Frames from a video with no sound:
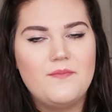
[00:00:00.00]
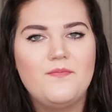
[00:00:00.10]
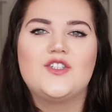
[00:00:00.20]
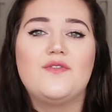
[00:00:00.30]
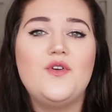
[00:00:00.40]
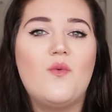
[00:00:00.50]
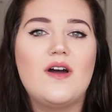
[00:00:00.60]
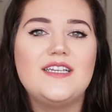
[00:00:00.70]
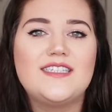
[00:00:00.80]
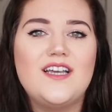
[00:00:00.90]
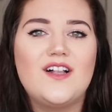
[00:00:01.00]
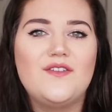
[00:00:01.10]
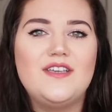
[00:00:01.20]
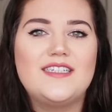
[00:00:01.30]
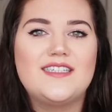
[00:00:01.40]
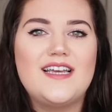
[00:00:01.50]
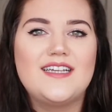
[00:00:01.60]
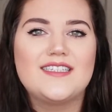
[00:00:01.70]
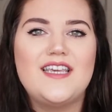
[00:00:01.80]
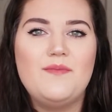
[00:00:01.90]
So if you want to see all of these
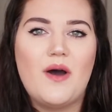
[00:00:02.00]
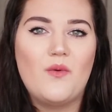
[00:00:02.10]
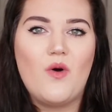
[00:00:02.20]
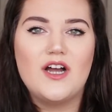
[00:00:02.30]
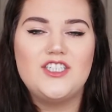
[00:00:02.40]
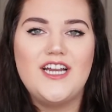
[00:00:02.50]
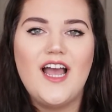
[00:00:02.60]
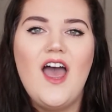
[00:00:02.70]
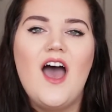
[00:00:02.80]
things, keep on watching.